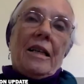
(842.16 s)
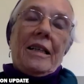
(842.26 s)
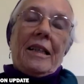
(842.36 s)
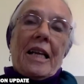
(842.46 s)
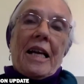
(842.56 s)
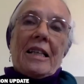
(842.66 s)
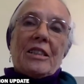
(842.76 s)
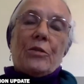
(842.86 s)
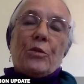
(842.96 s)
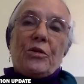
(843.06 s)
it
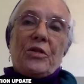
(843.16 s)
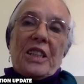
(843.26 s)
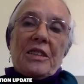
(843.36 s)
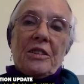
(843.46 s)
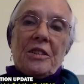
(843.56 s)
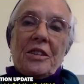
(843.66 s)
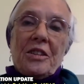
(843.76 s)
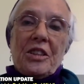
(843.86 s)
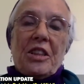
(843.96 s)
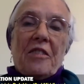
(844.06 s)
has revealed
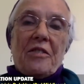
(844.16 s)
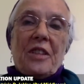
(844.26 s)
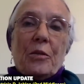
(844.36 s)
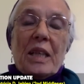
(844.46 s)
stuff that we